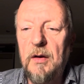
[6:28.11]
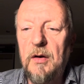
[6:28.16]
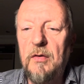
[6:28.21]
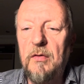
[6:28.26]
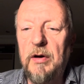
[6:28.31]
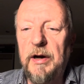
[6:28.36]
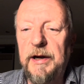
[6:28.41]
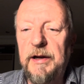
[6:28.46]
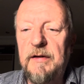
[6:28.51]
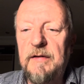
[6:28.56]

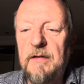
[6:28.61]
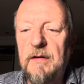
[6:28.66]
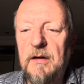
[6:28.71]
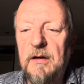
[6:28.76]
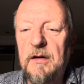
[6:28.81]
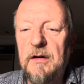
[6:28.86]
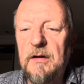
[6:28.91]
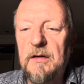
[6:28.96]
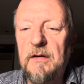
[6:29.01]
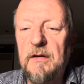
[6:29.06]
Right,
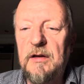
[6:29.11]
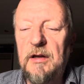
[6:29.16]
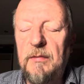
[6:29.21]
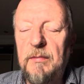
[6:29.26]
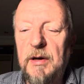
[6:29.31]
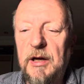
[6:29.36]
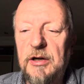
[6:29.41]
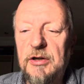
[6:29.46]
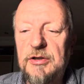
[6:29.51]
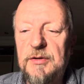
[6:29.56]
the
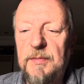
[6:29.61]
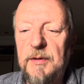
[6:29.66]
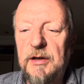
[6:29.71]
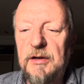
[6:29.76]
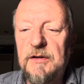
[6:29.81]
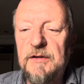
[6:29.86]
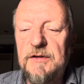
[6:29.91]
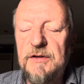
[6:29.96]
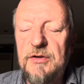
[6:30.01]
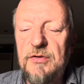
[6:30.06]
management
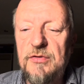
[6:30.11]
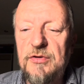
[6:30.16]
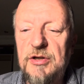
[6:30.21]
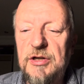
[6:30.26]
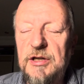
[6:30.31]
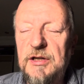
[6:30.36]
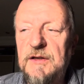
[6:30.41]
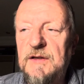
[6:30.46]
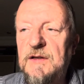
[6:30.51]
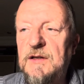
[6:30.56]
is
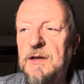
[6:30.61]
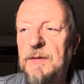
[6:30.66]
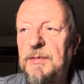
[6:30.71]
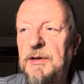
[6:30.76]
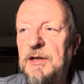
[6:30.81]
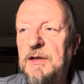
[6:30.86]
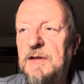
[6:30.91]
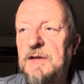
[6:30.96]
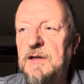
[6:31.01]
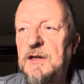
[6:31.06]
usually
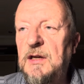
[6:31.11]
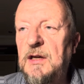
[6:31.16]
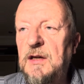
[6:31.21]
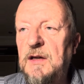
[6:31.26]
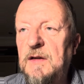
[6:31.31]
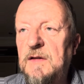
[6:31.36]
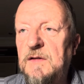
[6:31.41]
CBT,